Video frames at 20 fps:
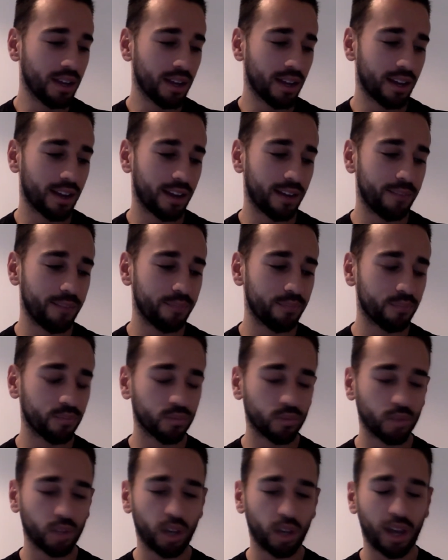
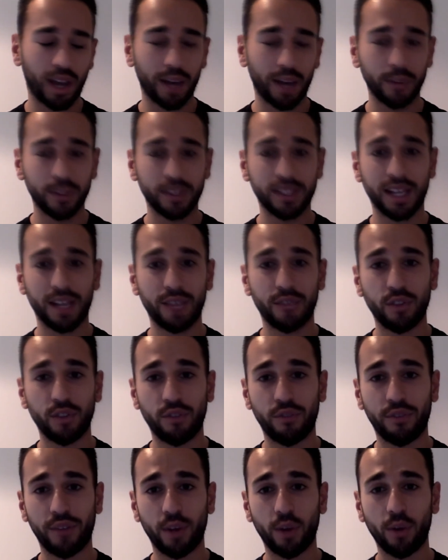I would say if you
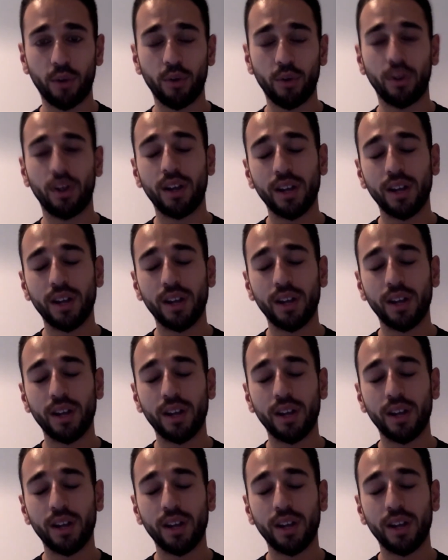feel